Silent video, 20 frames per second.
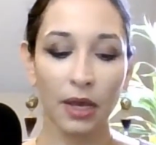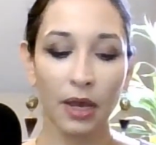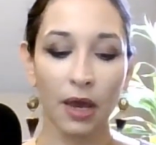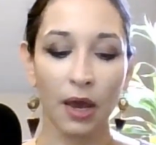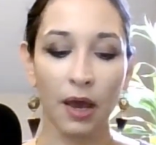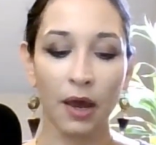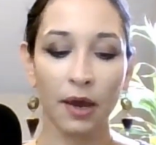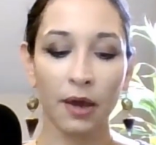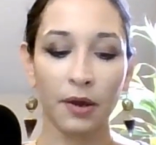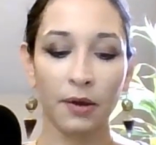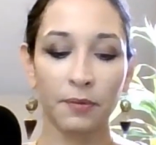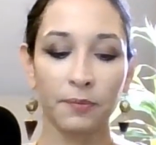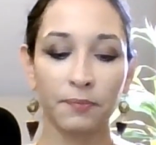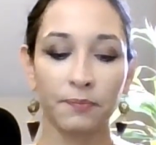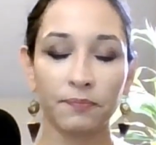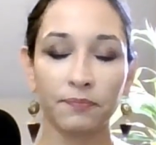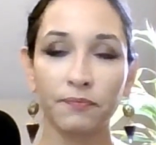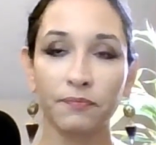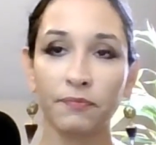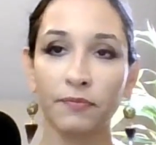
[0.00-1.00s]

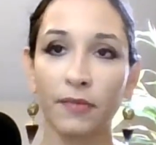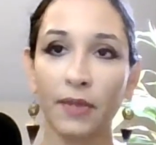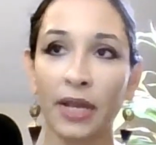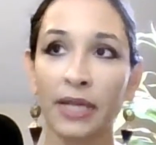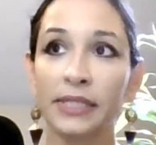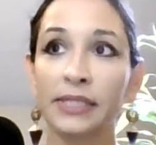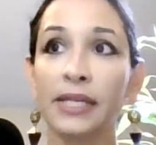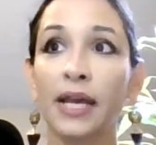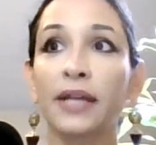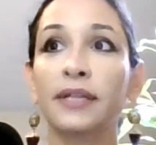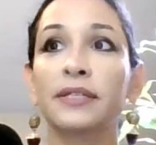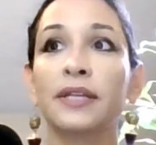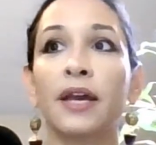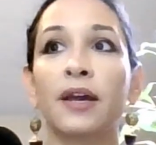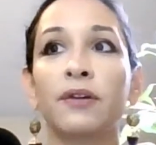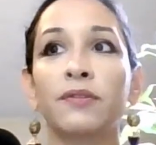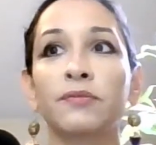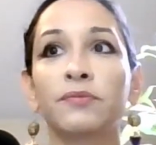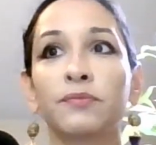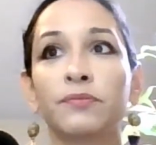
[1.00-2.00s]
I sat
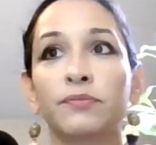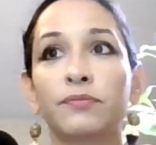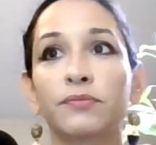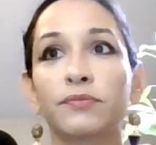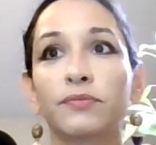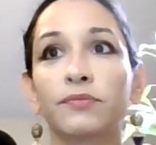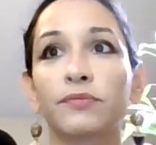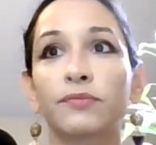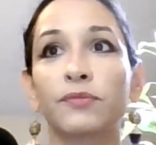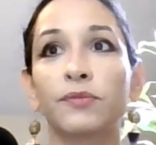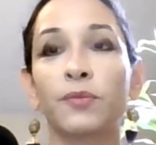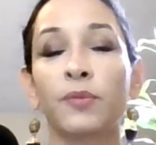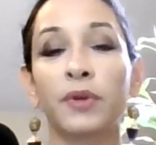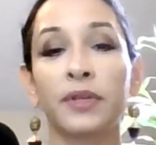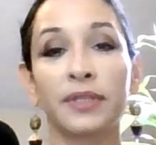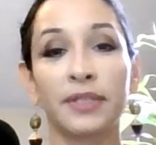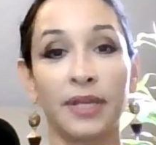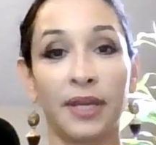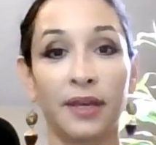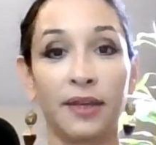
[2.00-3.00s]
down one
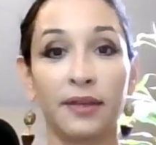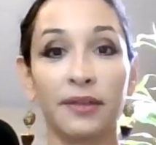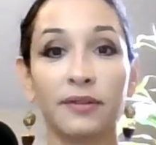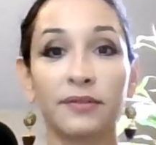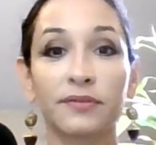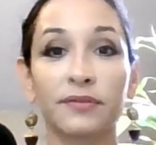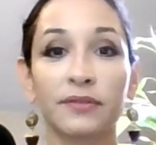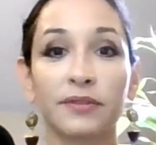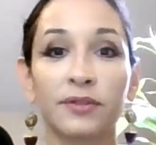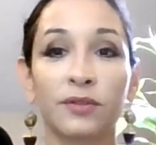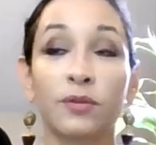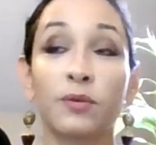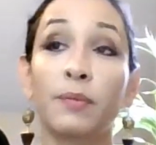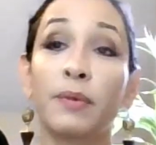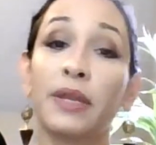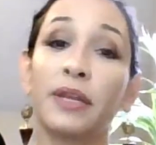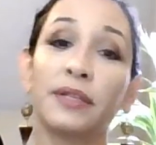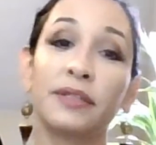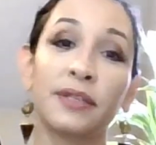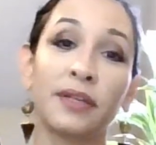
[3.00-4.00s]
day to
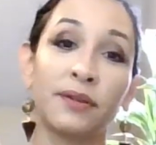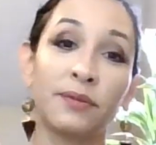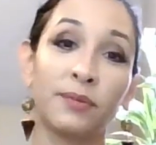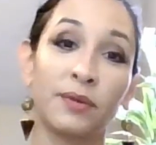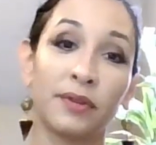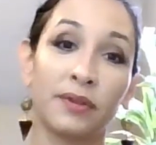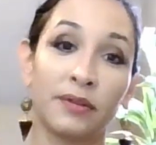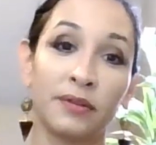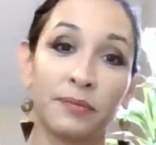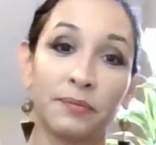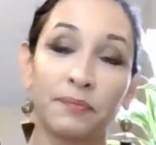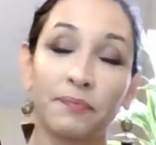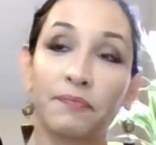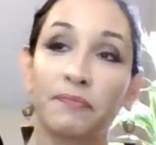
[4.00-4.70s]
meditate with him.